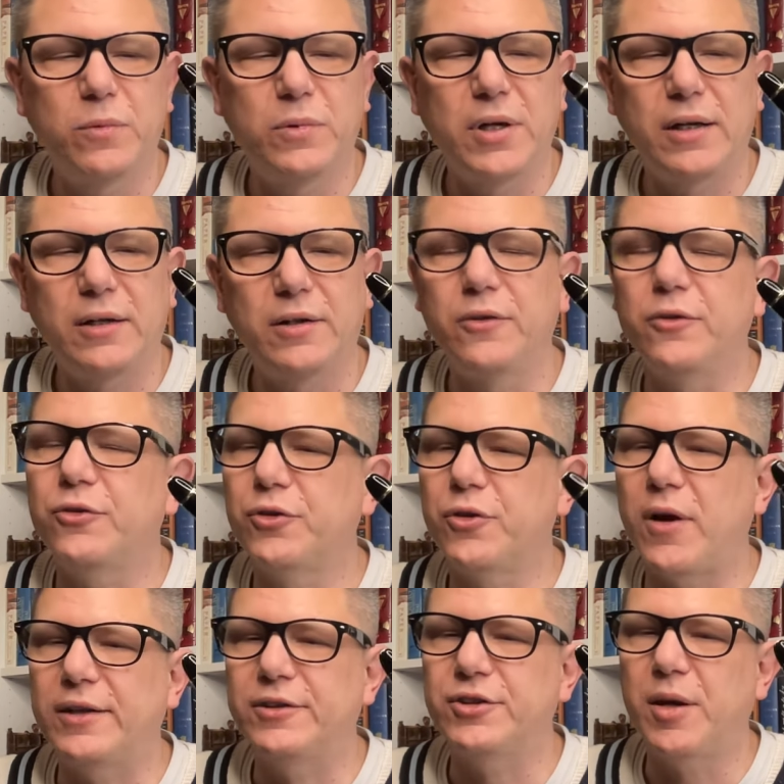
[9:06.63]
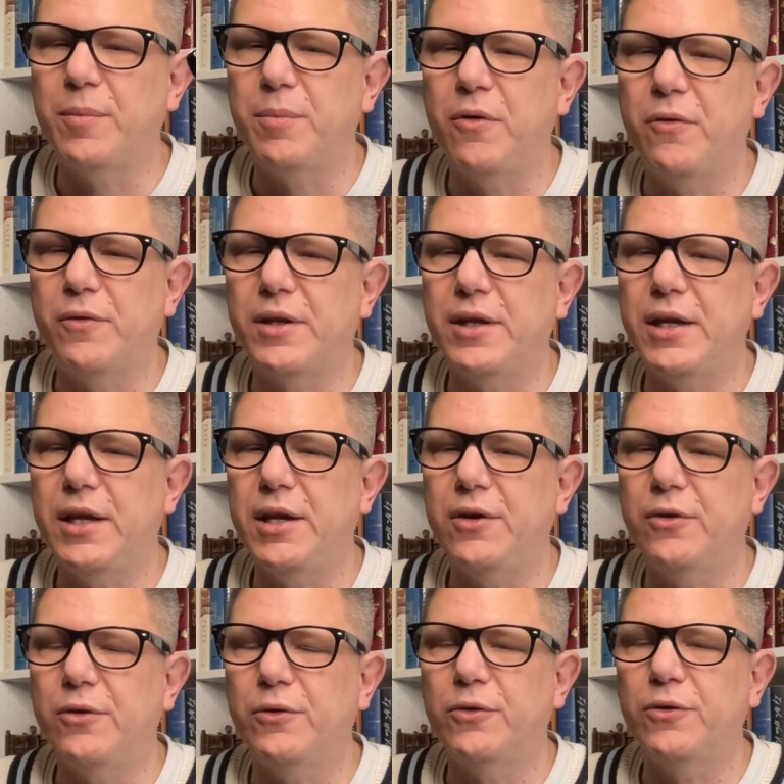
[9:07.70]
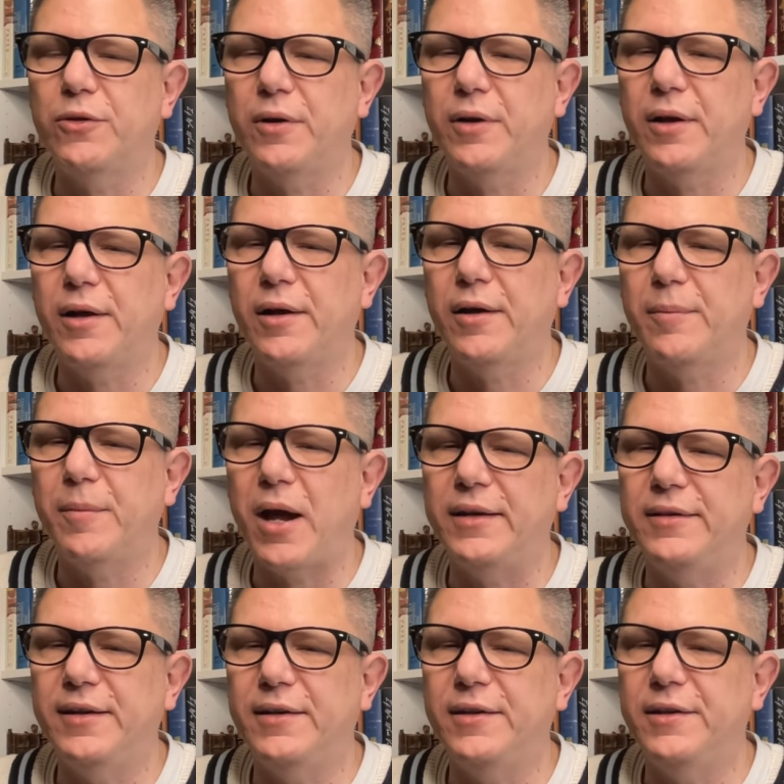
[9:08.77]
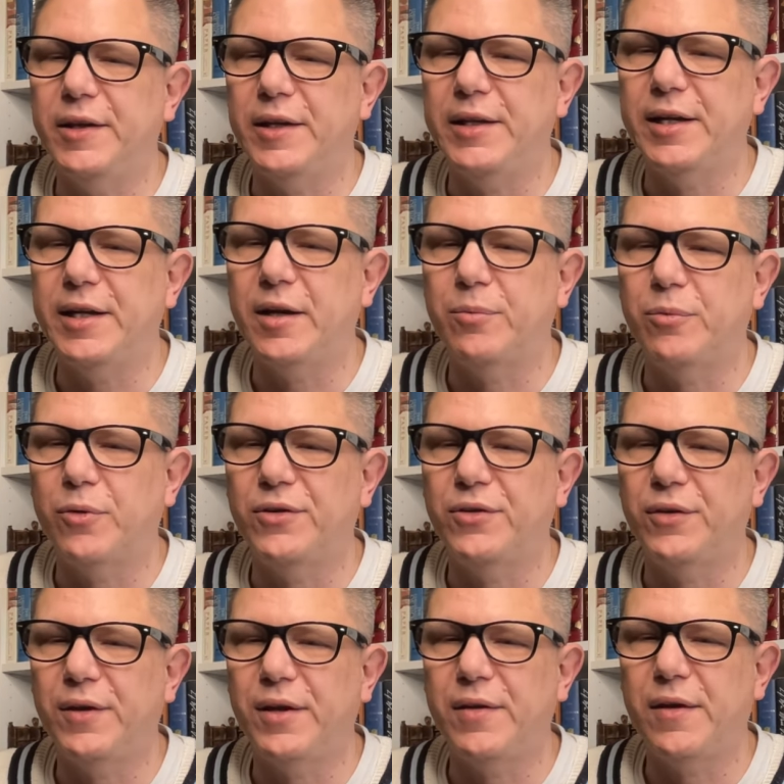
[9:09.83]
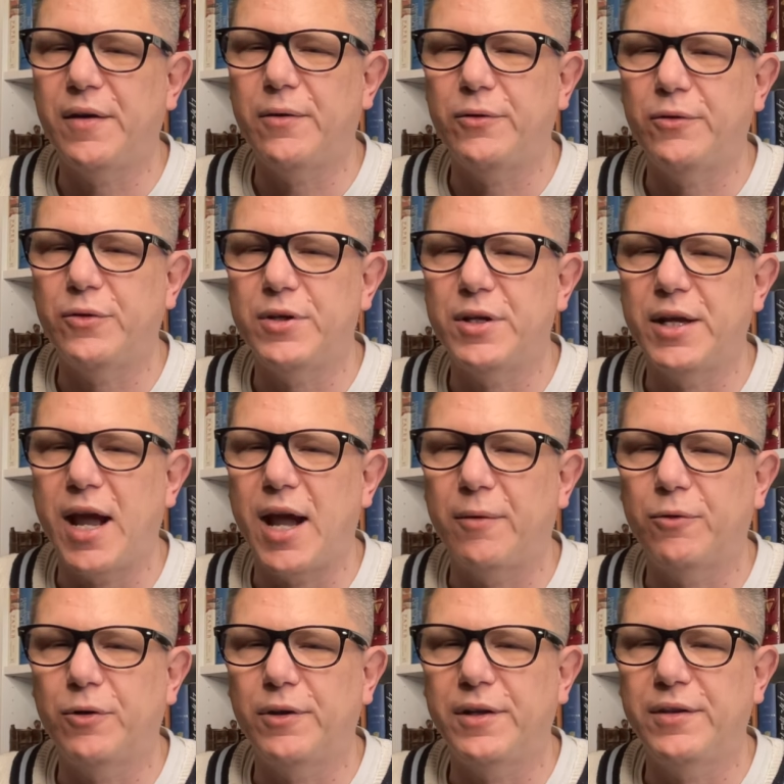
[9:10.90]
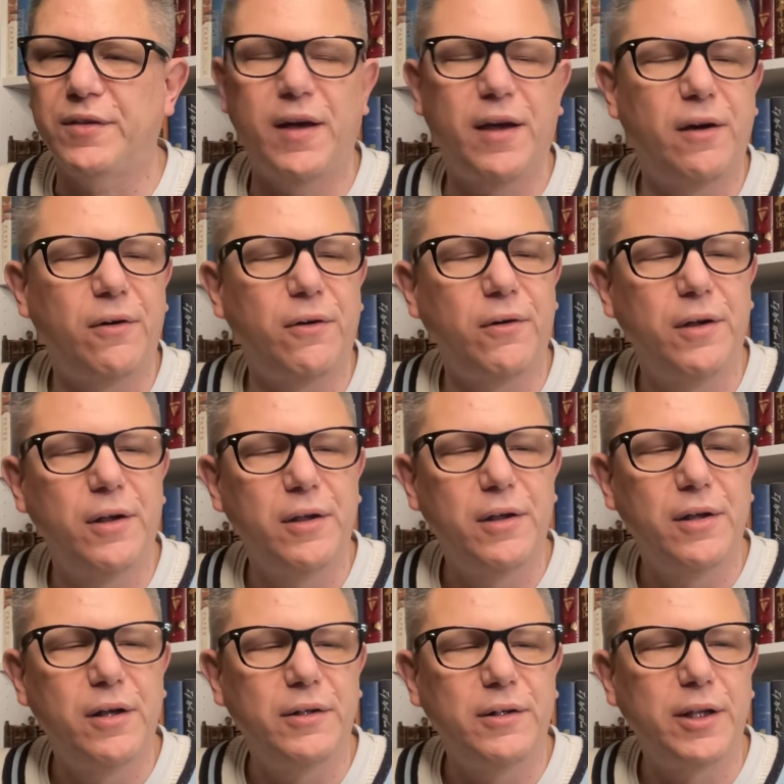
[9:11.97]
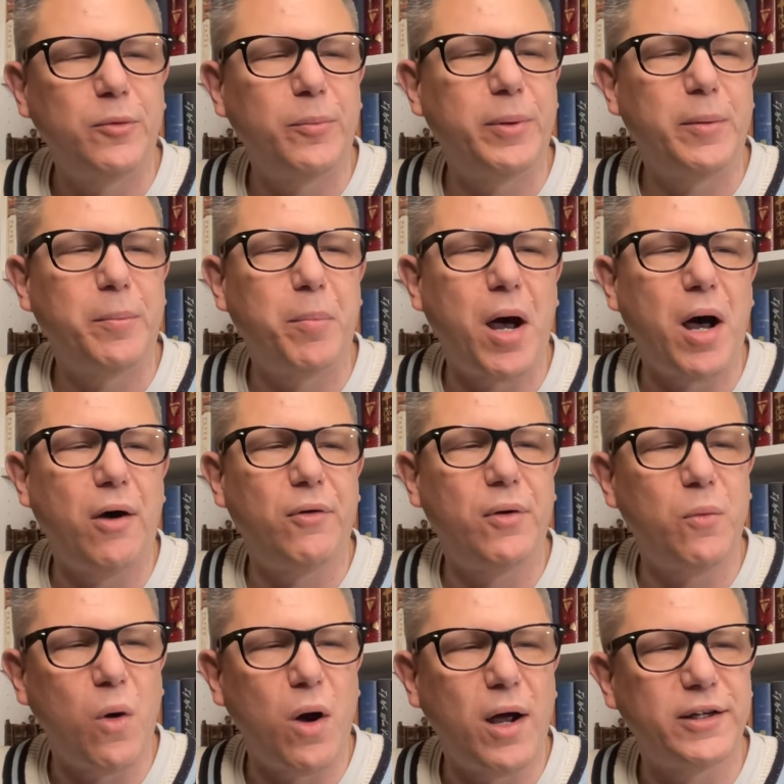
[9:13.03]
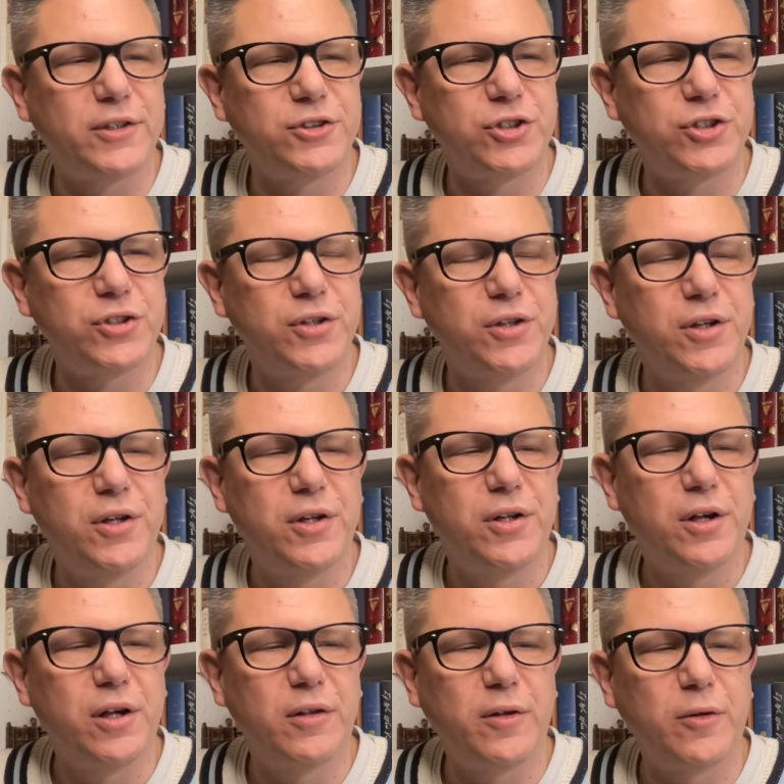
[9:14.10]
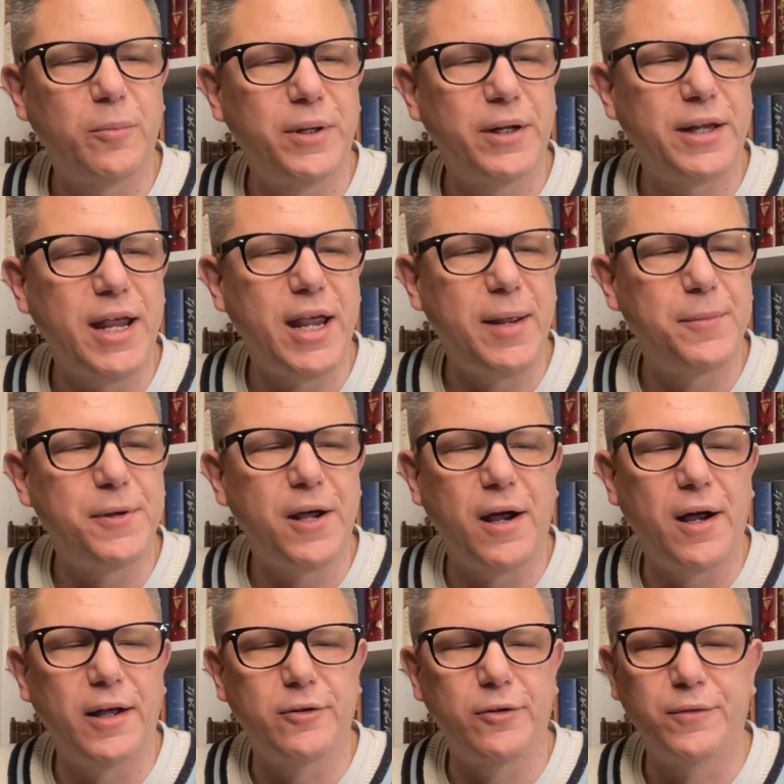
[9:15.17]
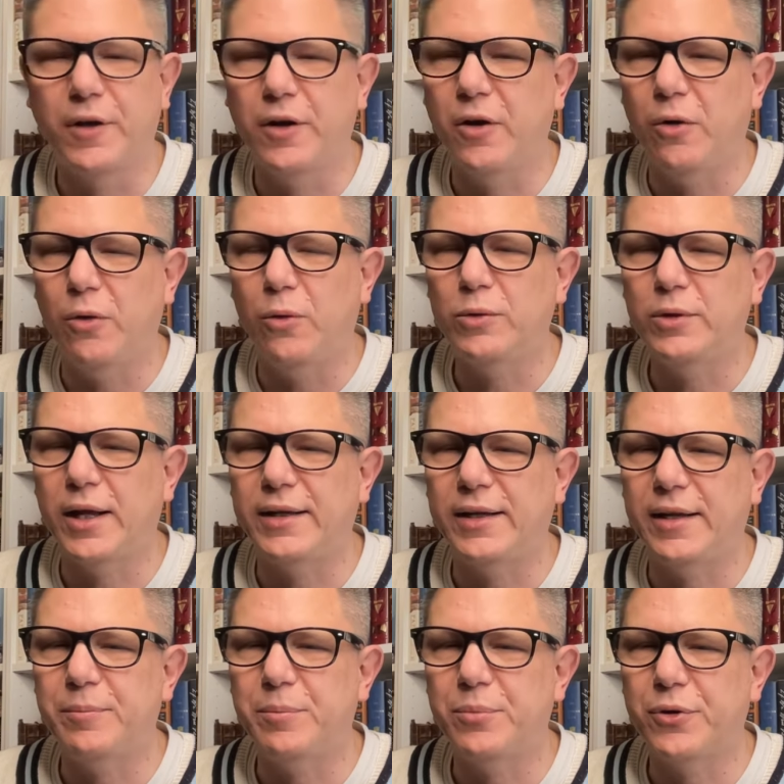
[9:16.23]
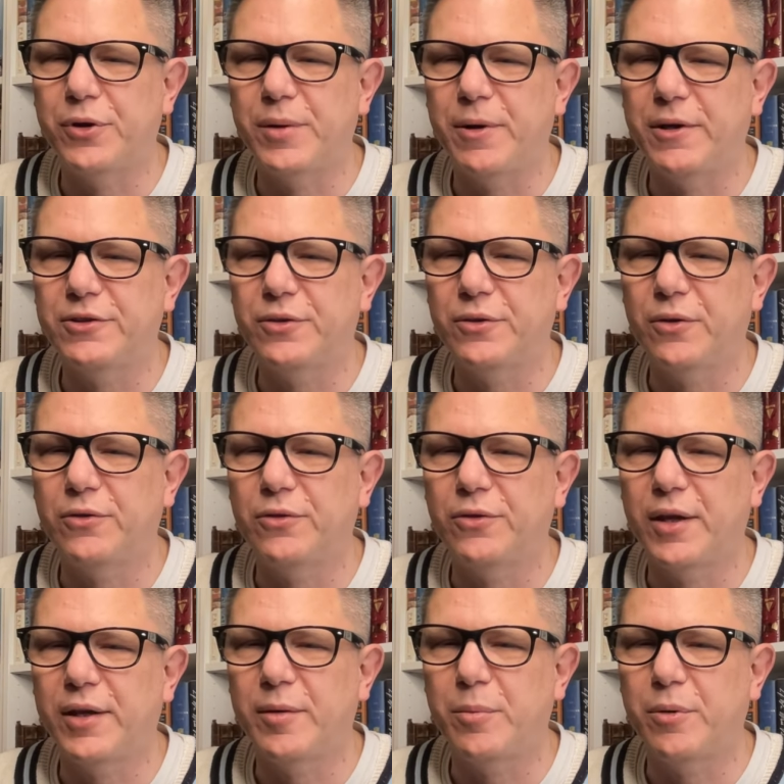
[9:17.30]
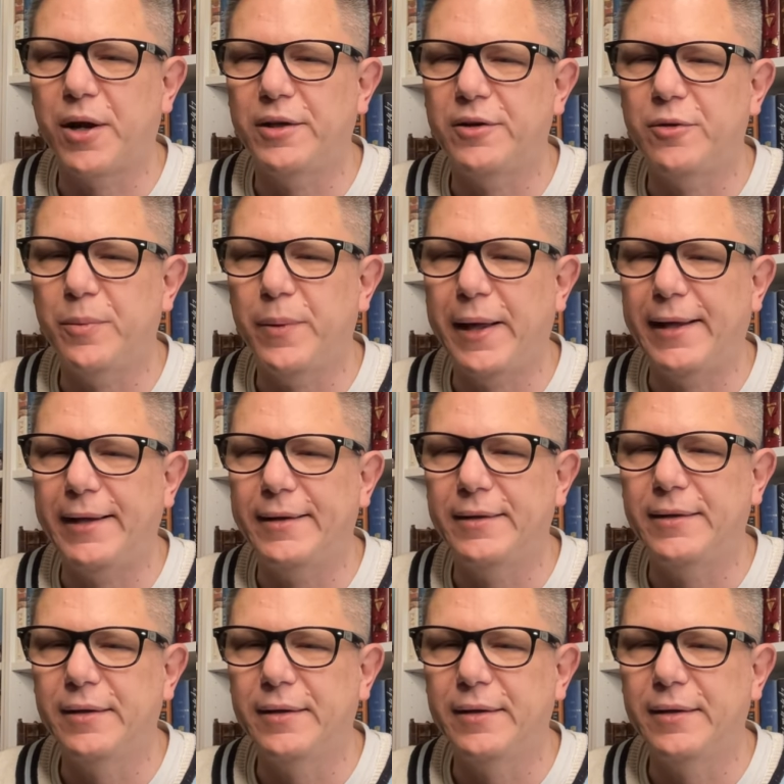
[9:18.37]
Got a little scratched up over the years. I did clean it up recently though, so you can't really tell. A little bit of polywatch, a little bit of Cape Cod on the gold, and it pretty much looks like a brand new pen.